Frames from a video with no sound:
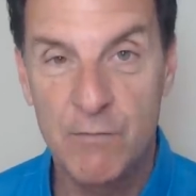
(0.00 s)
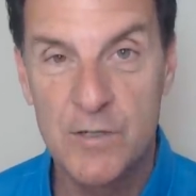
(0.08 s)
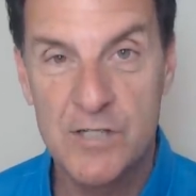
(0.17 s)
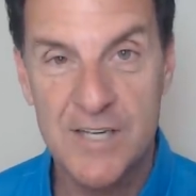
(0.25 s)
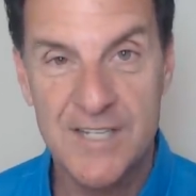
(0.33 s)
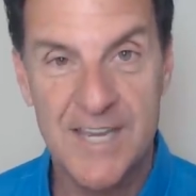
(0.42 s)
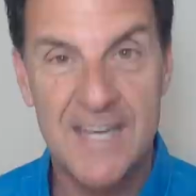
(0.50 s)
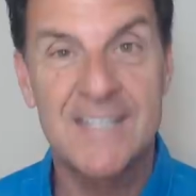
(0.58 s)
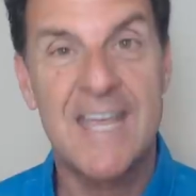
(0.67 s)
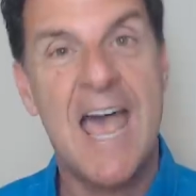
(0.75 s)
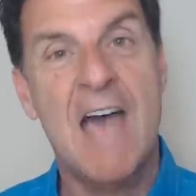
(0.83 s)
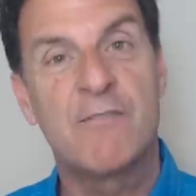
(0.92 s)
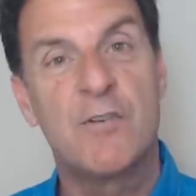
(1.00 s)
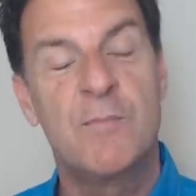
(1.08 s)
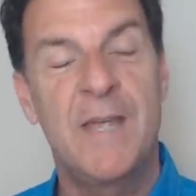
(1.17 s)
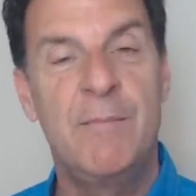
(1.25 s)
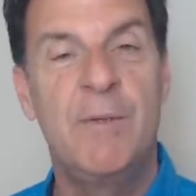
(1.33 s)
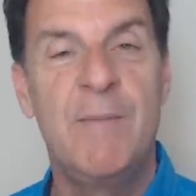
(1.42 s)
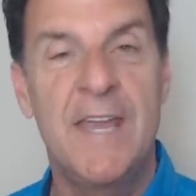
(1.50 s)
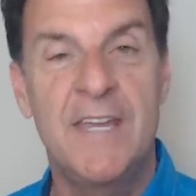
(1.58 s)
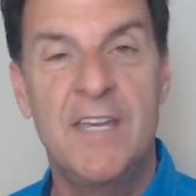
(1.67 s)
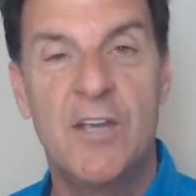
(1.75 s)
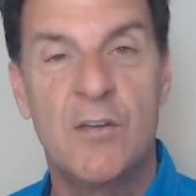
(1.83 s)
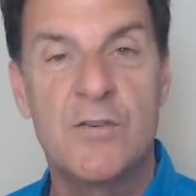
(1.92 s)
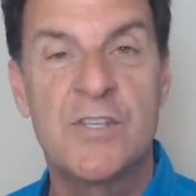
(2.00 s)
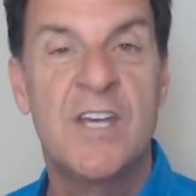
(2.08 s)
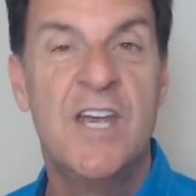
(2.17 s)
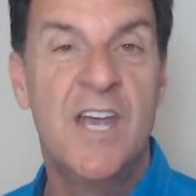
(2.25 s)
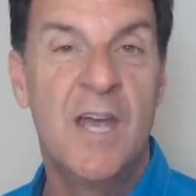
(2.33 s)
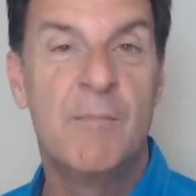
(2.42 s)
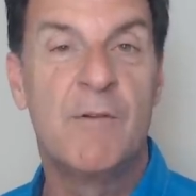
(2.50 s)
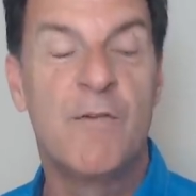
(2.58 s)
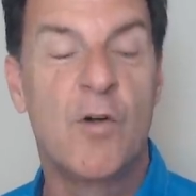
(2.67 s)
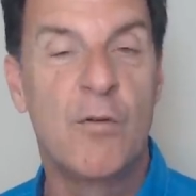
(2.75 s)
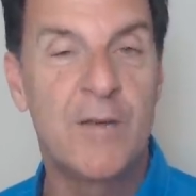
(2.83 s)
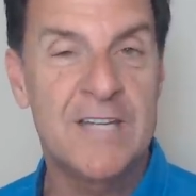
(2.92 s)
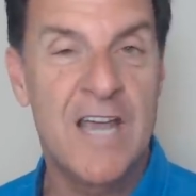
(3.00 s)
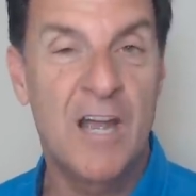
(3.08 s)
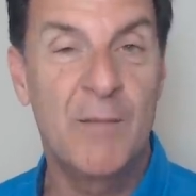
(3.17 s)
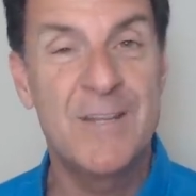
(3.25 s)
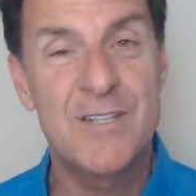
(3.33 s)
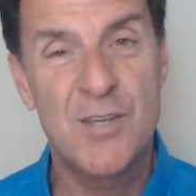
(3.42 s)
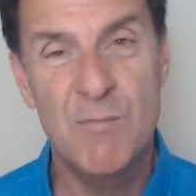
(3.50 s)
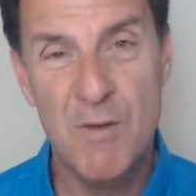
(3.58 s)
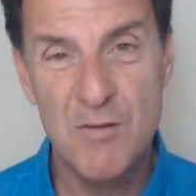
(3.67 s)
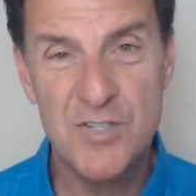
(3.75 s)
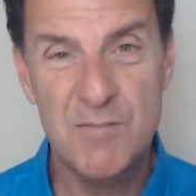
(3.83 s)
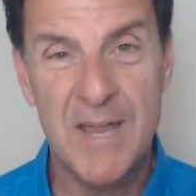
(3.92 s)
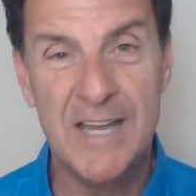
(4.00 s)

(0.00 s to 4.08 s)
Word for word: which I say is after baby making years and before retirement. So most of my